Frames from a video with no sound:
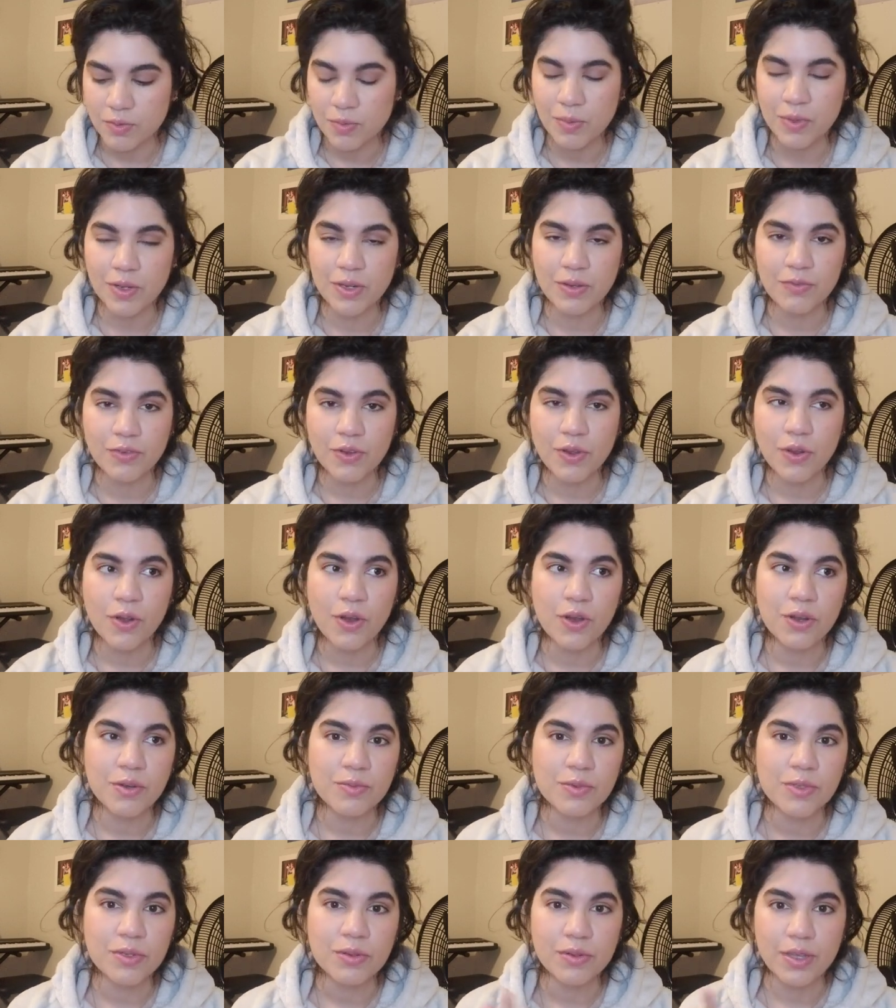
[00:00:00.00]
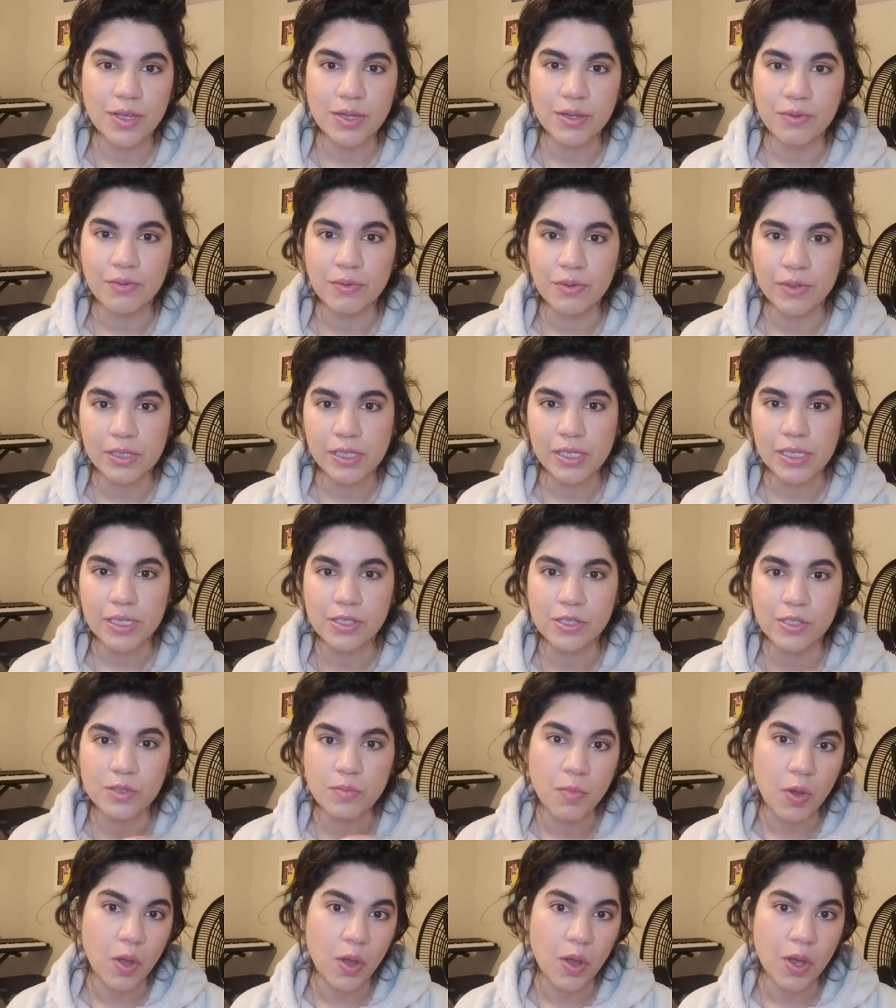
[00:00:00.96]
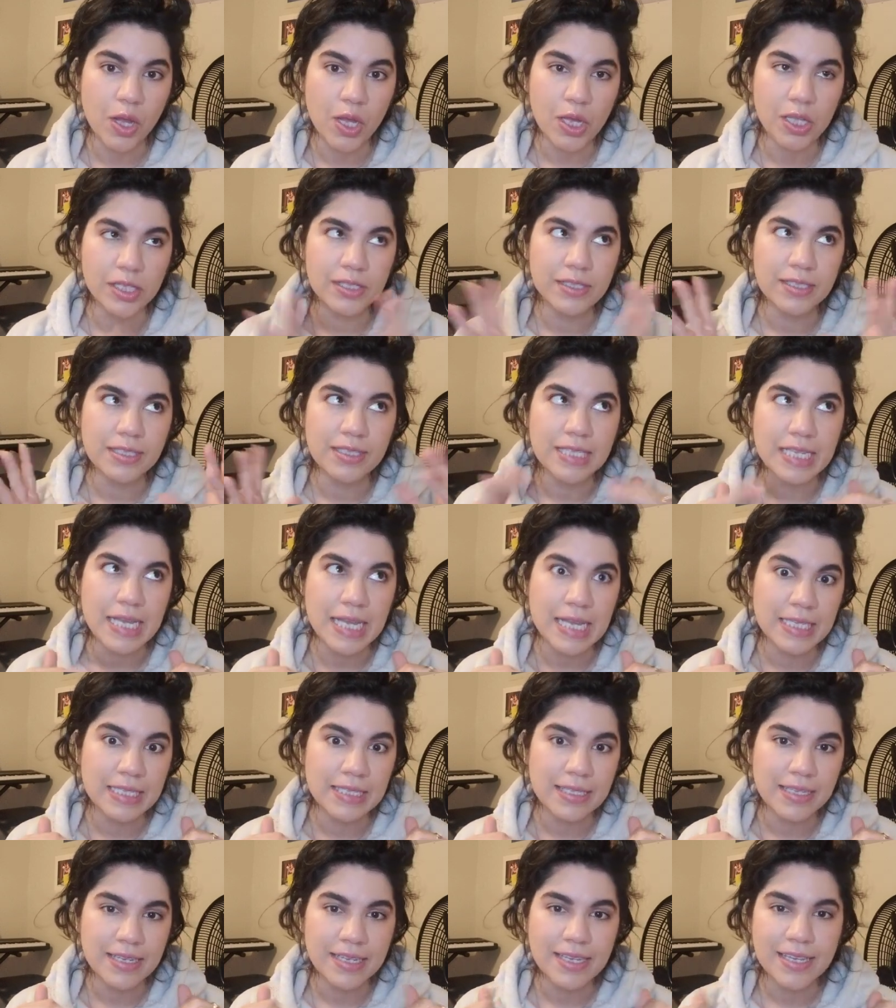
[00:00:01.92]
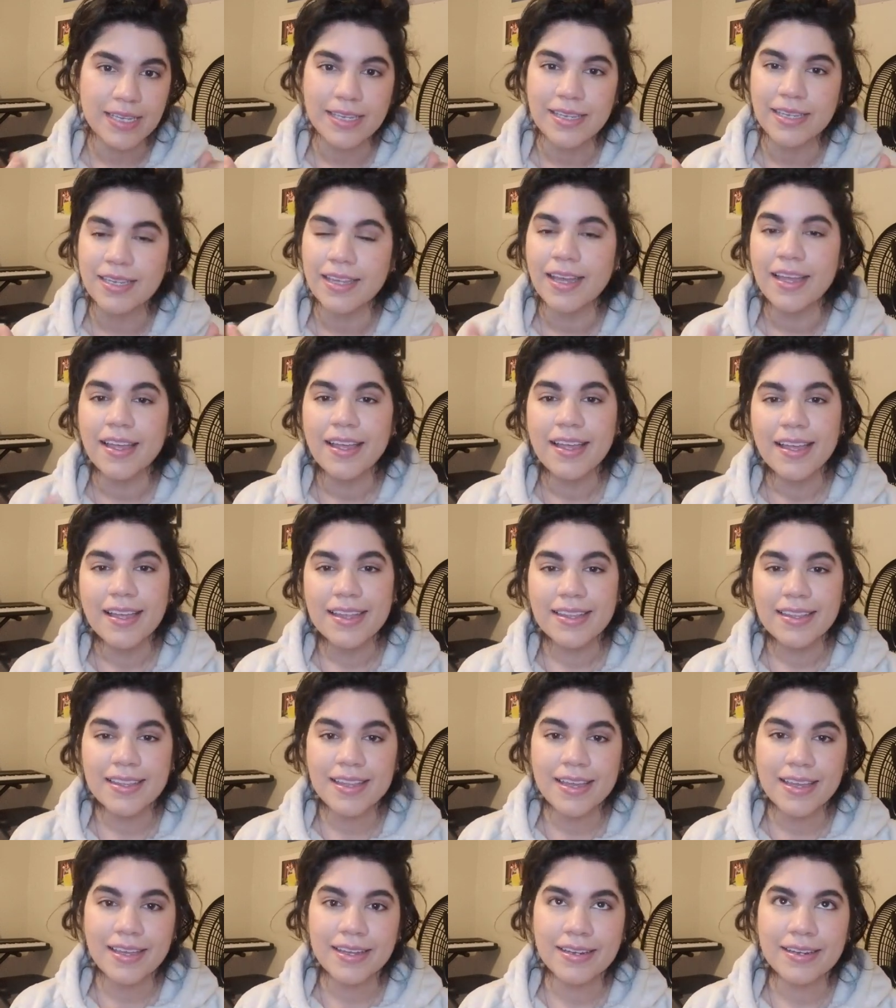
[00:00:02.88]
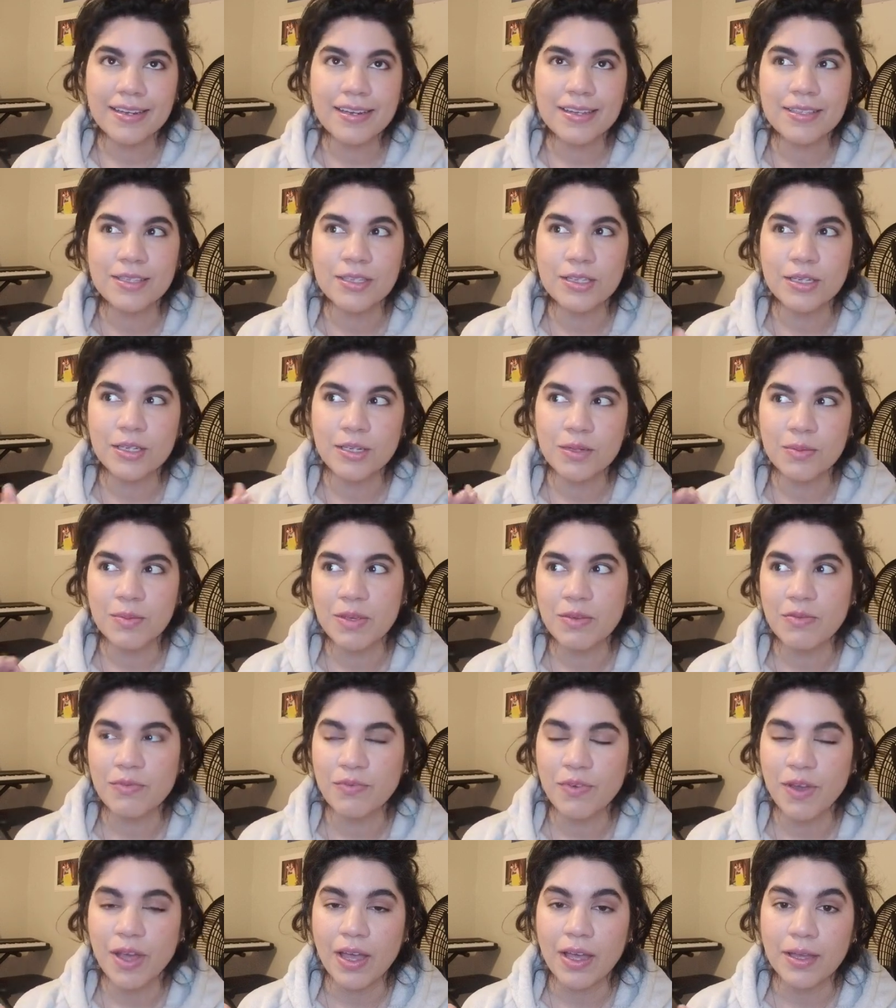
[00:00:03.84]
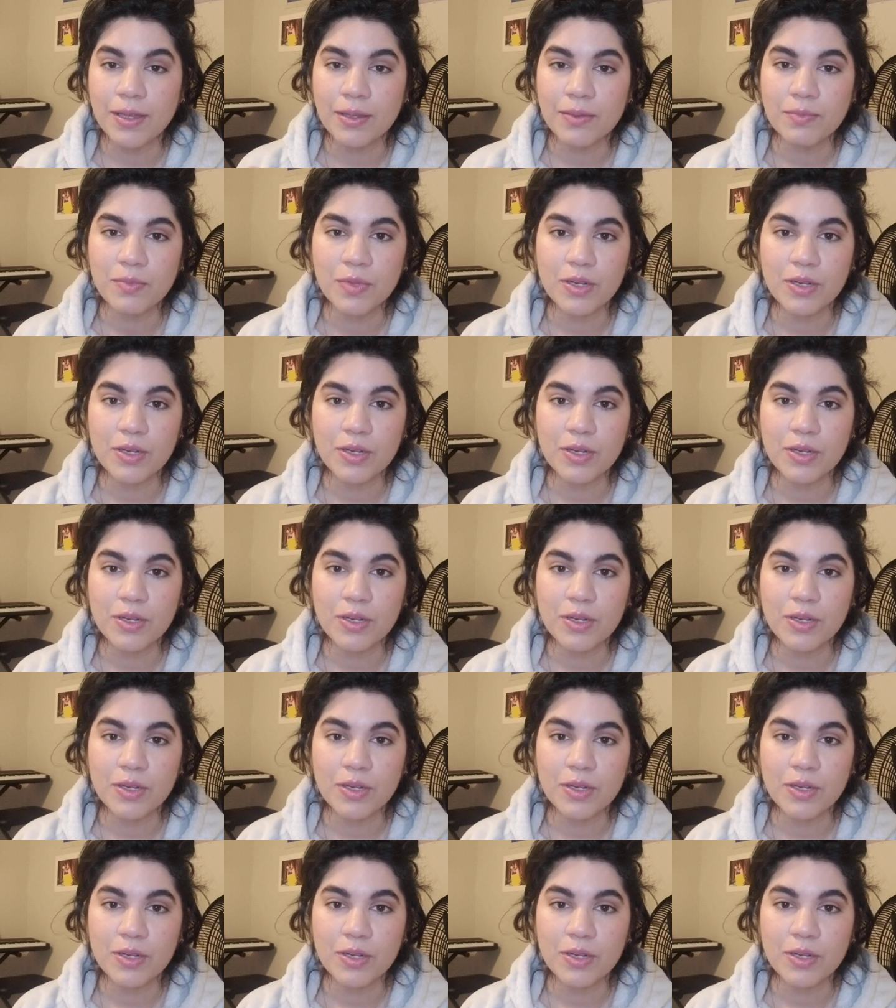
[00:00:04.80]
but if your arms are like really small and dainty, then it's going to be fine.